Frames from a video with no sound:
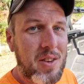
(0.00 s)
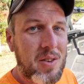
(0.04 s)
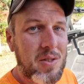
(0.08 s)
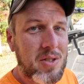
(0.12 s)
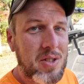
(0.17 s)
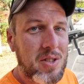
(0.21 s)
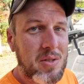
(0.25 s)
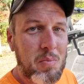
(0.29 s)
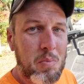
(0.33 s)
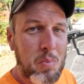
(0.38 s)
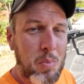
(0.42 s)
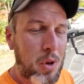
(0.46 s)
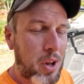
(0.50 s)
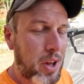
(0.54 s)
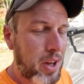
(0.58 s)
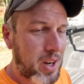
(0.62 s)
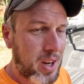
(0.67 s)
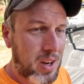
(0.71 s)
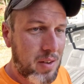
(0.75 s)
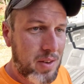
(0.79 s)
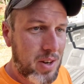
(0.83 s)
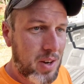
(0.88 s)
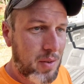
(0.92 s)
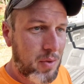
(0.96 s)
There's
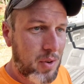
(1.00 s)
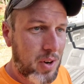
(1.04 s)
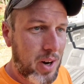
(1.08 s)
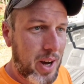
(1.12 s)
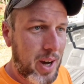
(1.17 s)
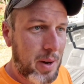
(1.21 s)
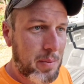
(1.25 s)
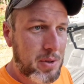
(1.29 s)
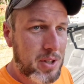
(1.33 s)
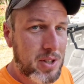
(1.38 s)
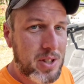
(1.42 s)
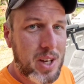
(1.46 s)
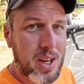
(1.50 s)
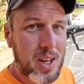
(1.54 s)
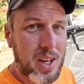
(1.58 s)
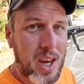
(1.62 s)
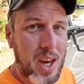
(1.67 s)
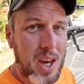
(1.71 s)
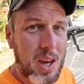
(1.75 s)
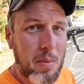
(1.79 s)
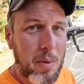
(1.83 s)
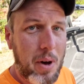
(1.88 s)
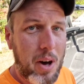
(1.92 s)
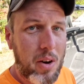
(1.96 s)
plenty of different options that
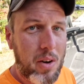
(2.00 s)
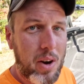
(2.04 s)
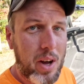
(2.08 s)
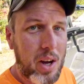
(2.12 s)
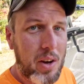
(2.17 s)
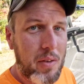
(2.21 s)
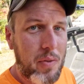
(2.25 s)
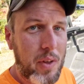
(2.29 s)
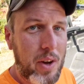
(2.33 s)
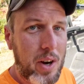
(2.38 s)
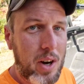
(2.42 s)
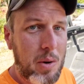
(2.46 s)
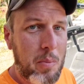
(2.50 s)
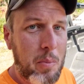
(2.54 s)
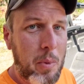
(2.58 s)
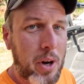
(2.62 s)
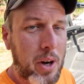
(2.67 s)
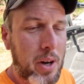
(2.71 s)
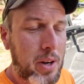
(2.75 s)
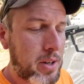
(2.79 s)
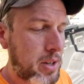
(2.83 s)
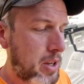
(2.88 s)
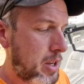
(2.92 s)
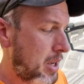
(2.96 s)
came out there,
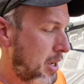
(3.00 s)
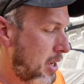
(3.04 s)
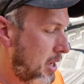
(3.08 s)
but